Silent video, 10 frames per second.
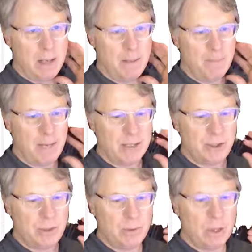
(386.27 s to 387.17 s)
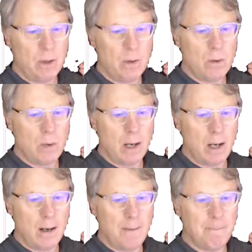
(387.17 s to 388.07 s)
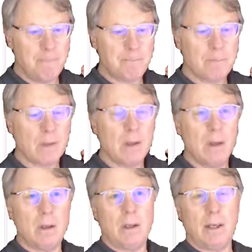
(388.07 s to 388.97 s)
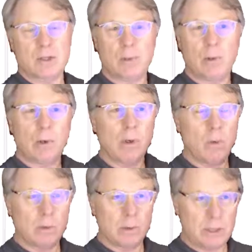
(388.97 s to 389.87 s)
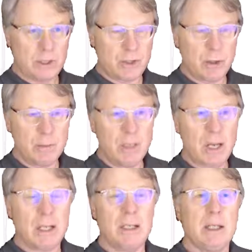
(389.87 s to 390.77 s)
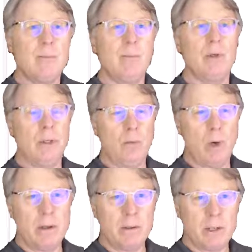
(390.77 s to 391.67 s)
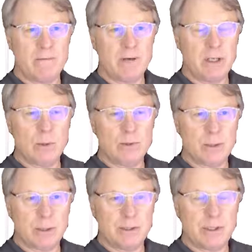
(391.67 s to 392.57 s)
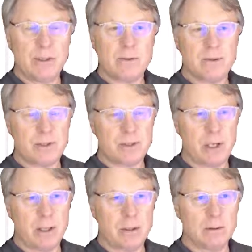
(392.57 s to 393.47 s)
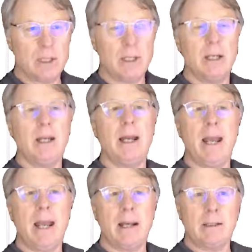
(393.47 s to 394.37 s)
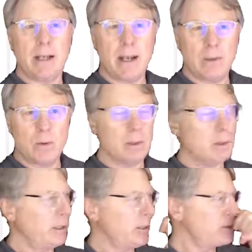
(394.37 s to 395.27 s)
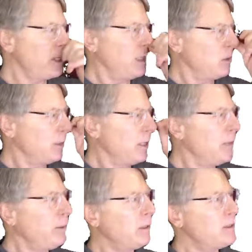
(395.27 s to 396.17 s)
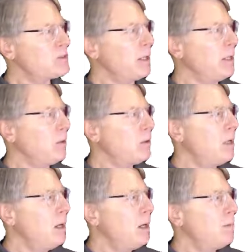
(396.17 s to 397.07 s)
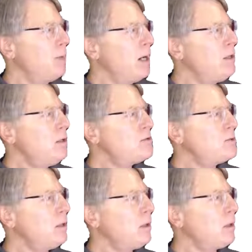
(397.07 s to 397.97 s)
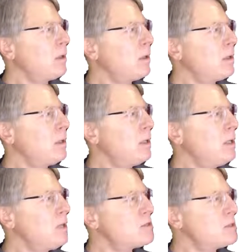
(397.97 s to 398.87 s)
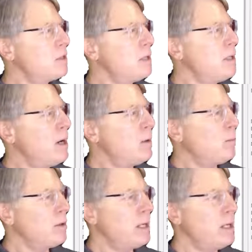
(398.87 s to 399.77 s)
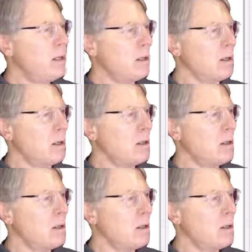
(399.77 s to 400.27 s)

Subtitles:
as you know, Explorer will determine on input whether or not variables are continuously scaled and categorically scaled or nominally scaled by using this number here,